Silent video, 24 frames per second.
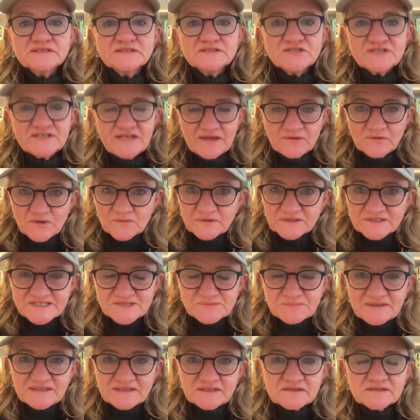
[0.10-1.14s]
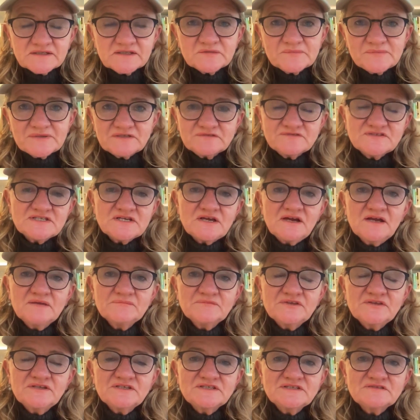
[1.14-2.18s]
Today we want to spend a little bit of time
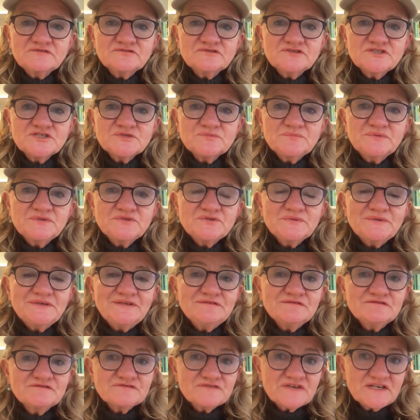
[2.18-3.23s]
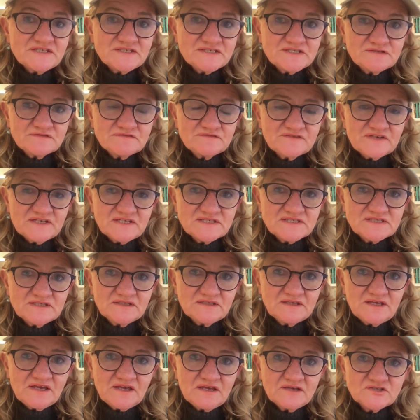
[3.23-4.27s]
on the difference between face-to-face
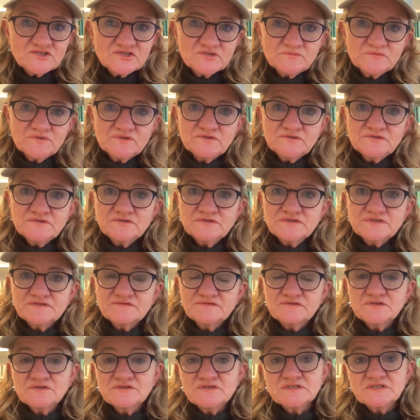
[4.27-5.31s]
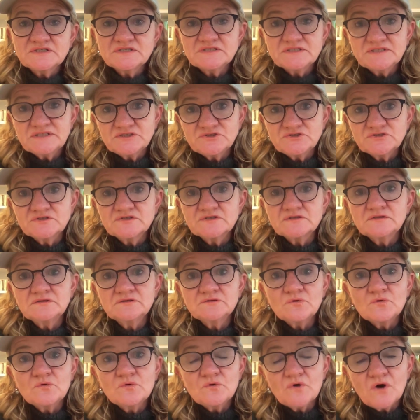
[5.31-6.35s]
engagements versus digital
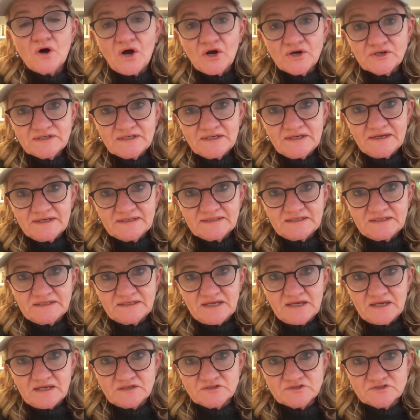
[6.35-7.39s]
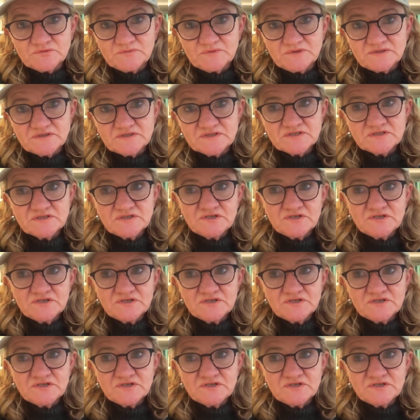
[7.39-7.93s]
or online engagements.